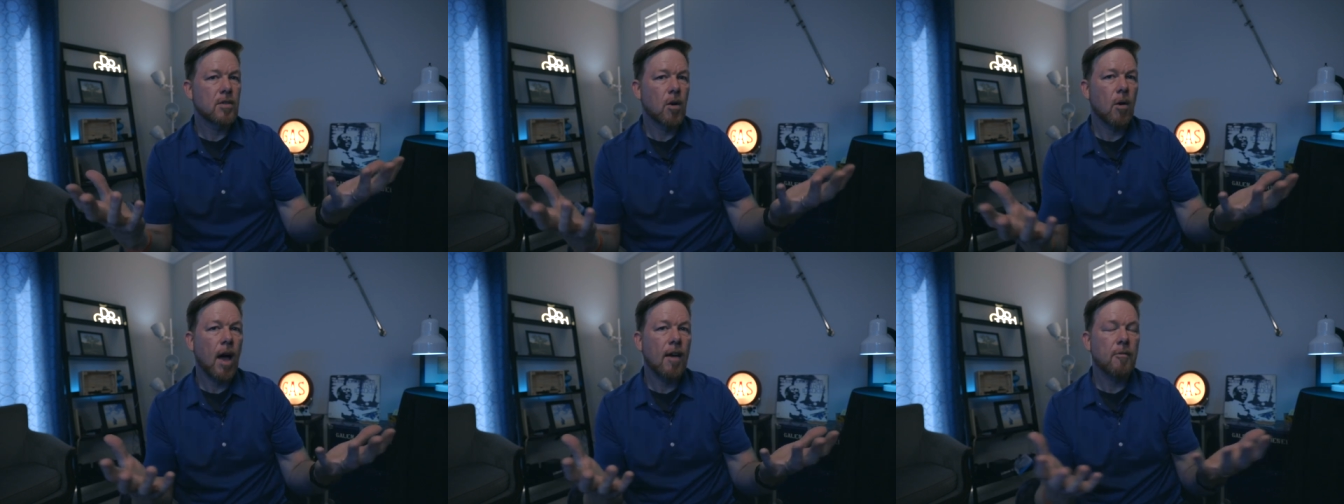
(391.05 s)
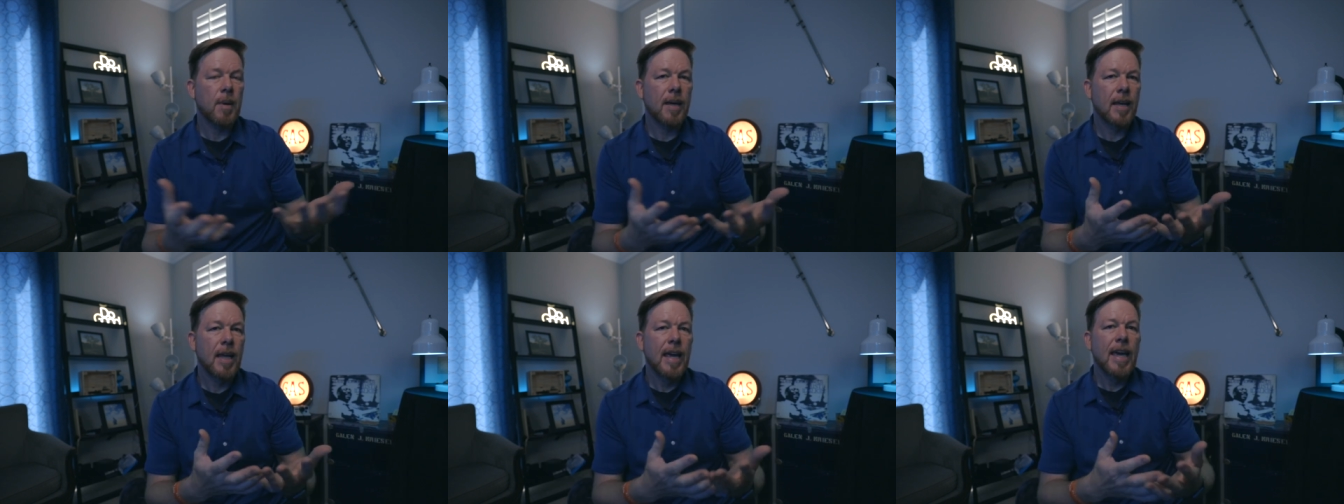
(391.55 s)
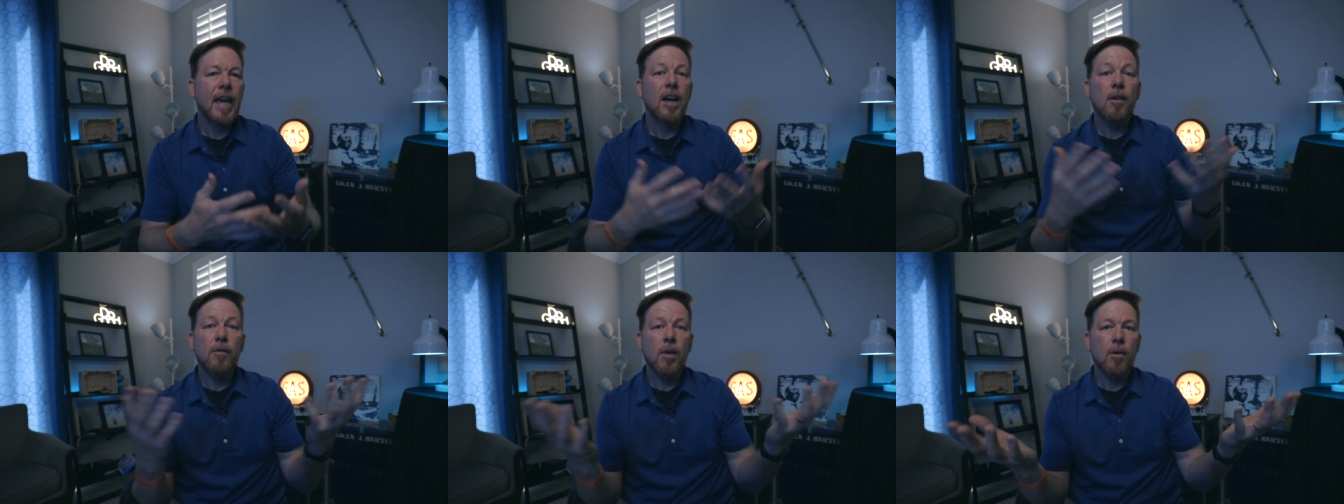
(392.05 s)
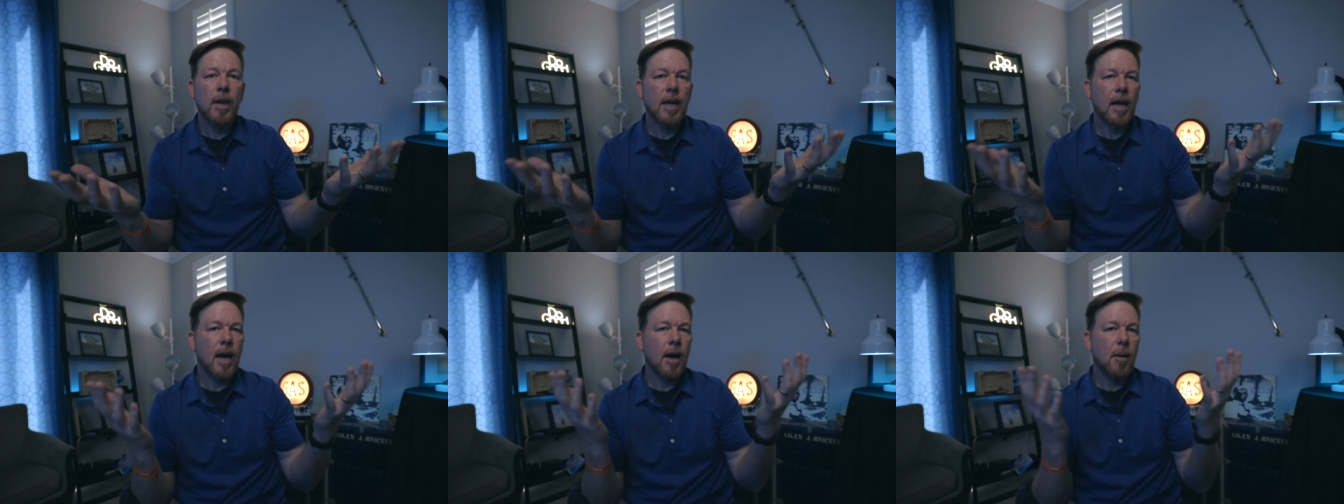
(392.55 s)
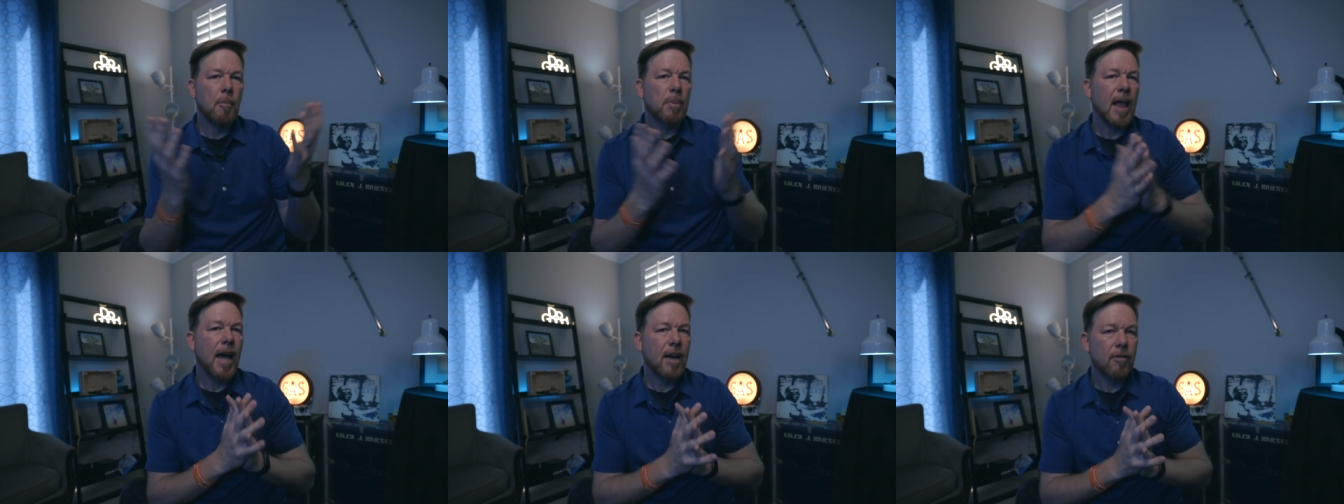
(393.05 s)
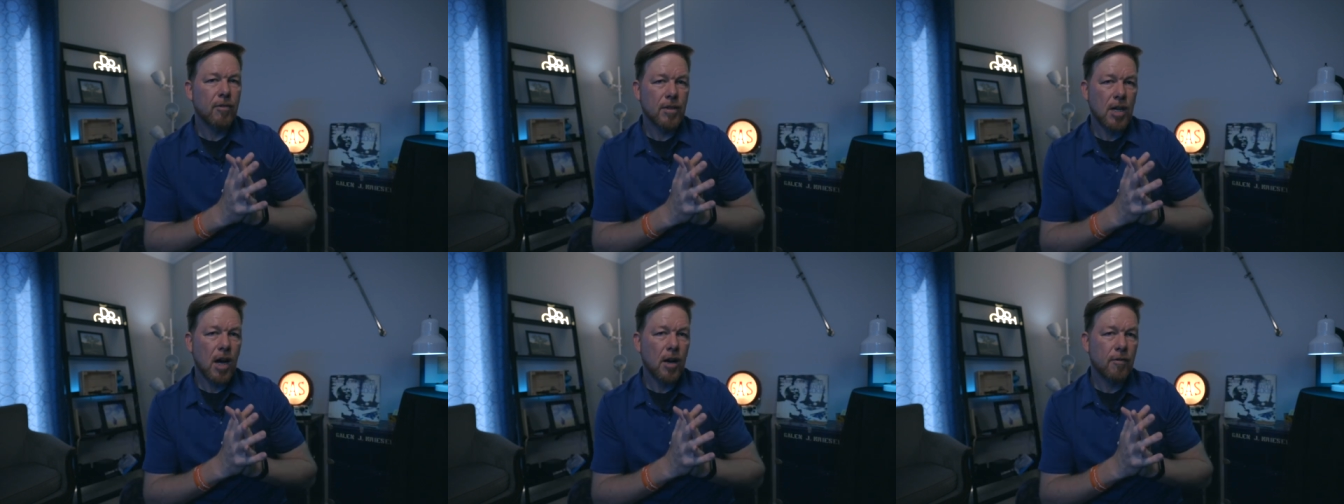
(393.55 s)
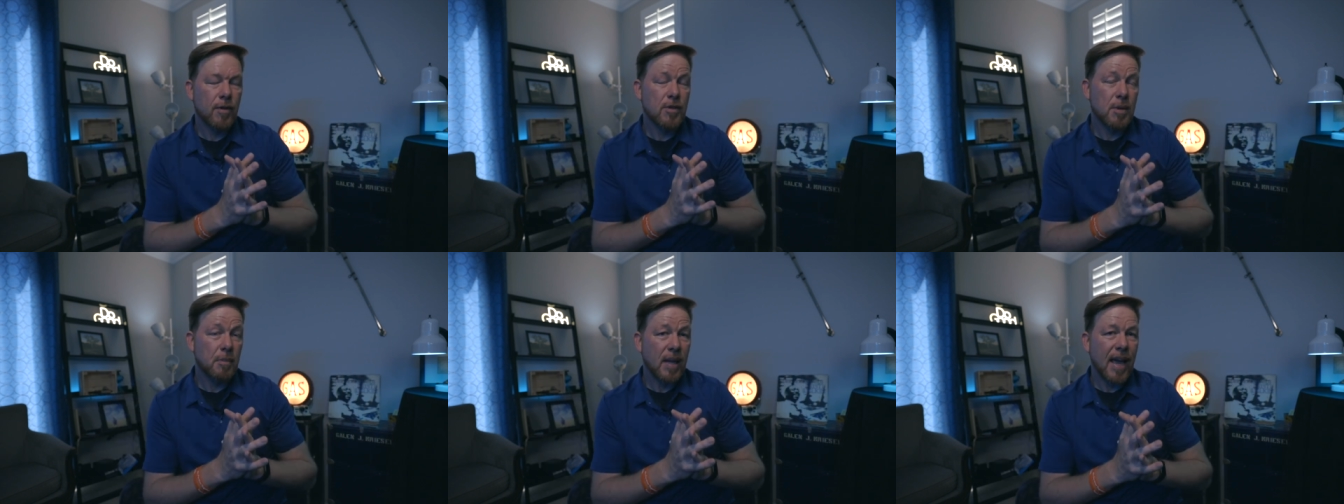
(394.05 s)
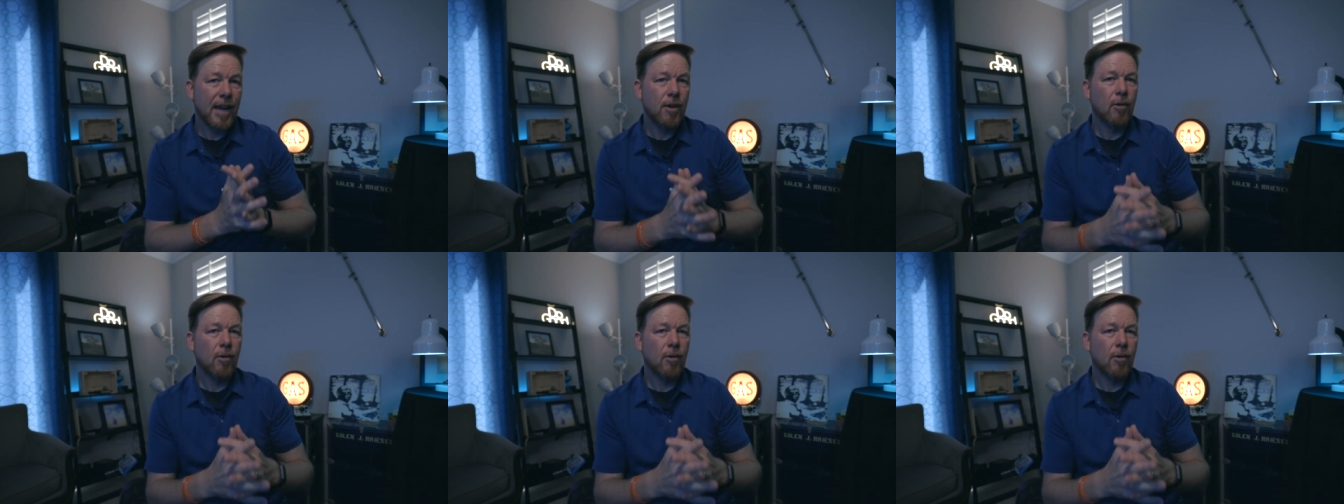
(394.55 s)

So I've been interviewing black photographers and black